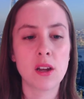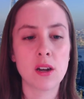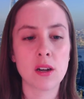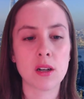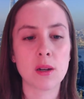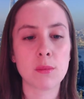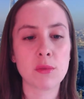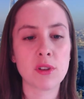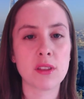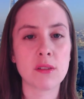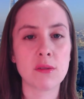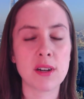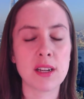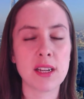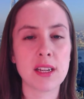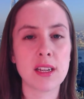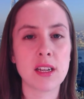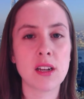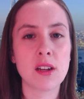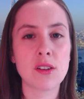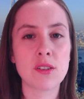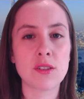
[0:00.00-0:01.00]
Number
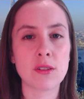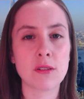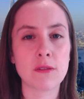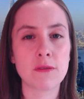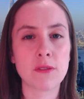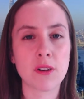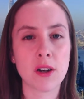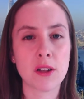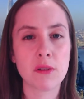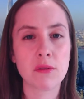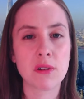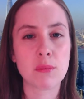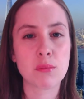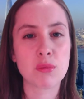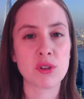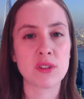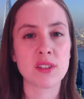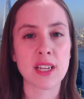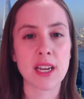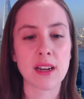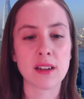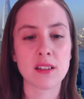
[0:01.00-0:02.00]
three, to further and
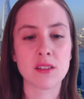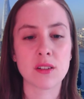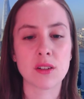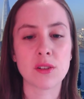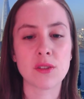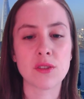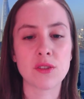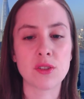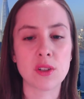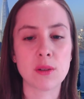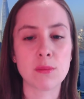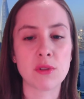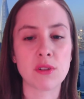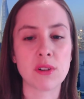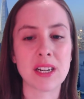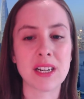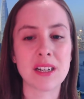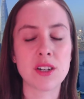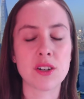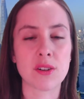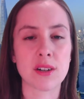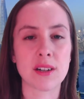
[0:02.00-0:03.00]
protect consumer
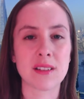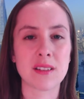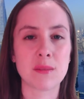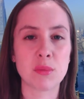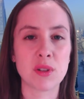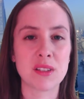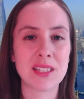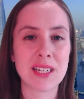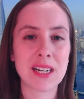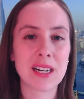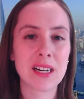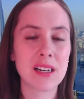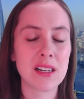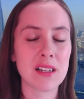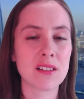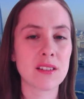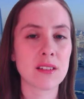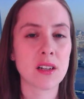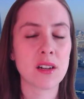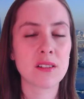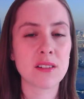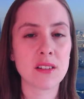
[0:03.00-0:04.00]
interests, particularly
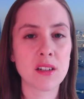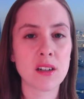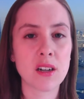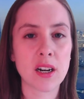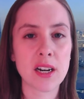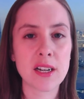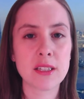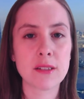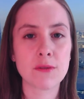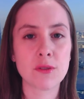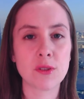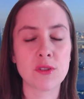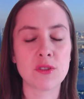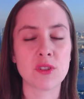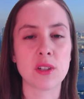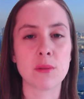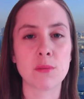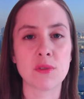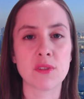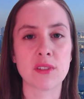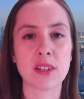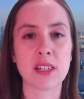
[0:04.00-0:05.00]
certain kinds of
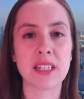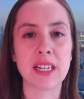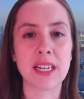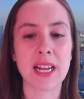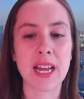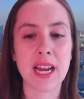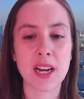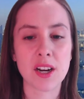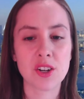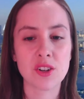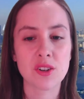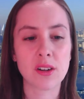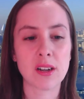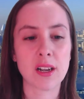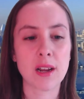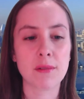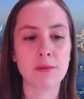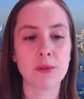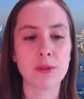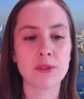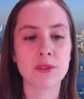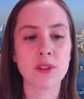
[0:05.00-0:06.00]
consumers that need extra
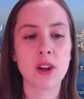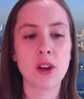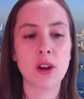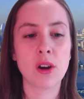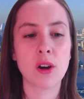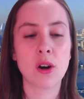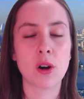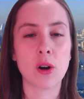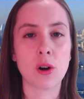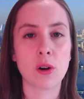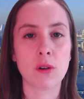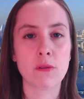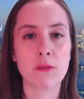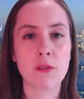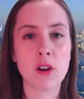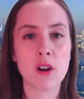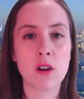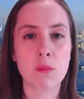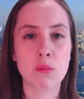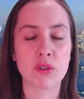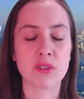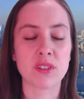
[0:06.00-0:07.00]
levels of
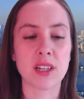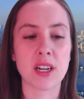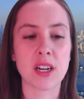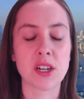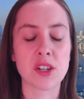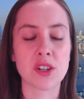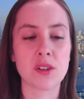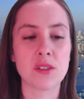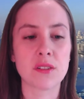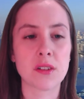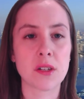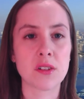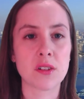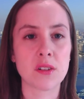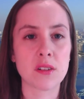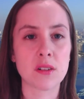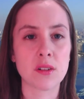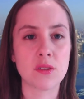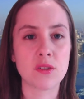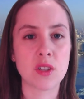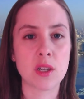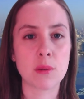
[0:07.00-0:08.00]
protection, such
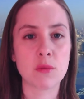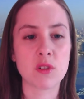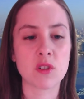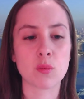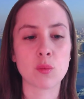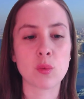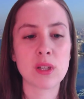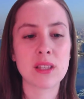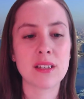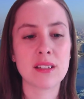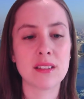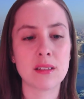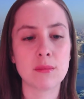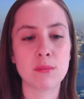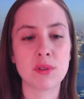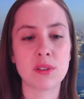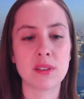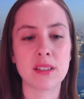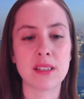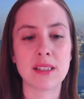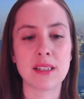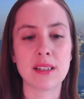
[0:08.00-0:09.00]
as consumers with
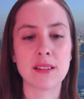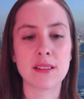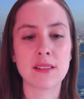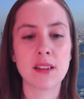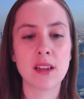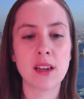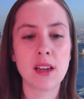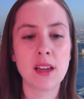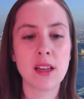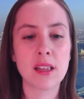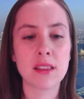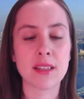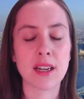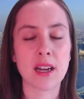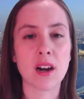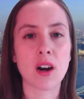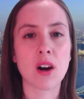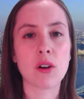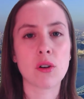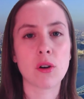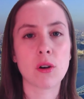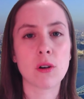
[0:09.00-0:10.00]
disabilities that
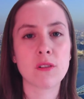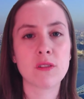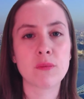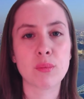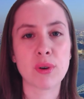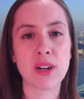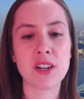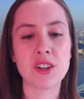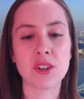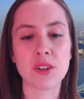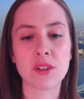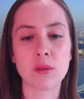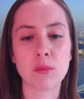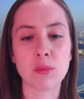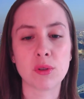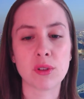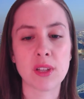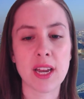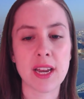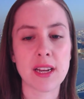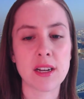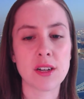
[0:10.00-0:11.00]
are of
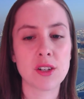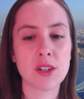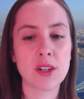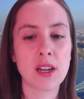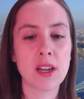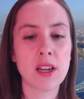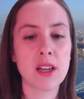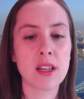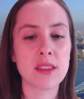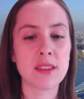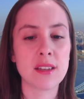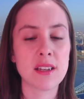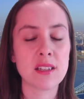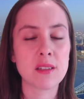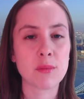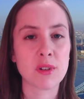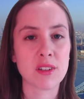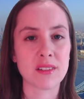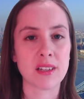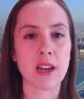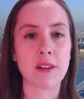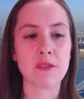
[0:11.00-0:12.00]
pensionable age. These
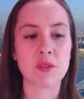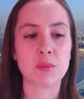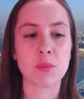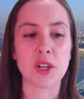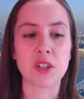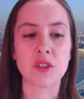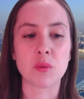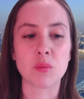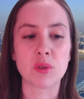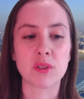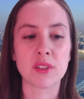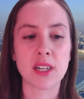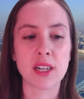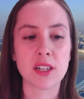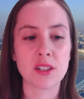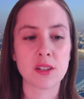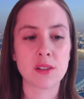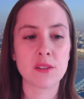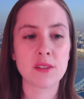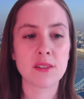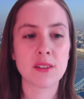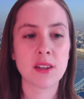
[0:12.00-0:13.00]
must have special
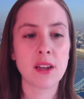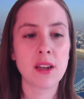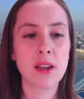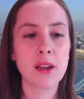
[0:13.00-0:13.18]
protections.